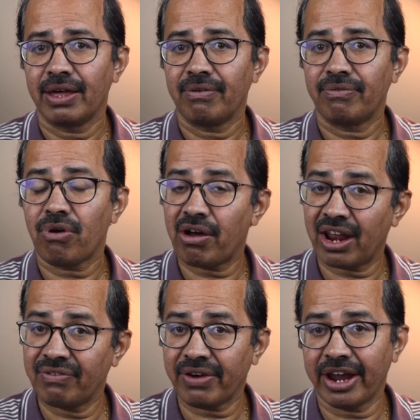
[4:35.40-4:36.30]
for
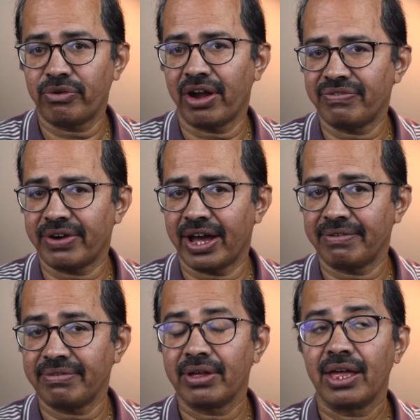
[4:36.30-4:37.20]

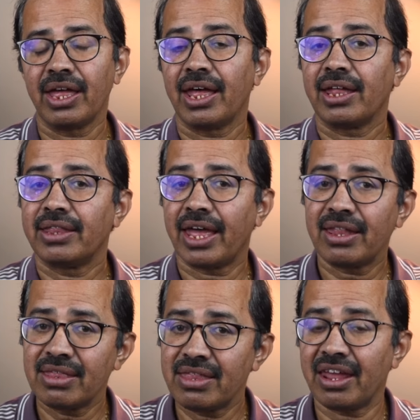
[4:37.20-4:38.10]
FY25.
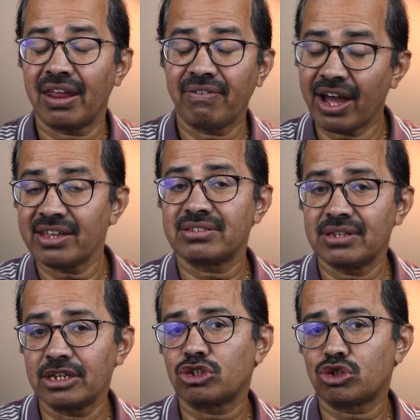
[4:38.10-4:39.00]
Then they revised
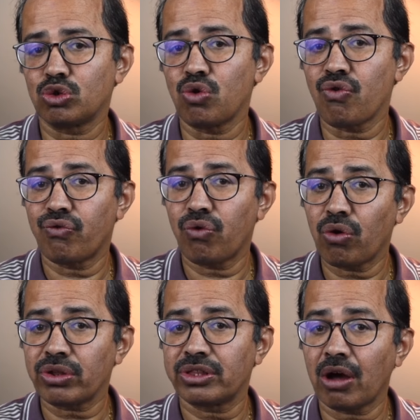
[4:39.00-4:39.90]
this to
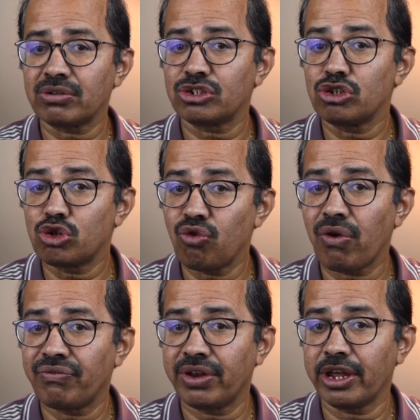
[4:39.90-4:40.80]

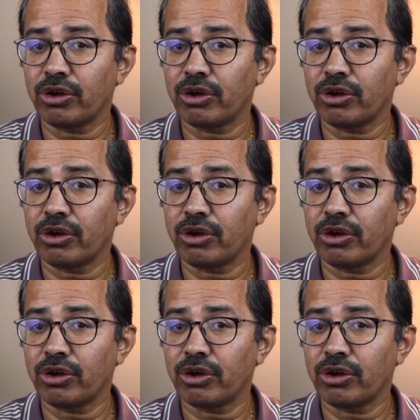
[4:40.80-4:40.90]
4,250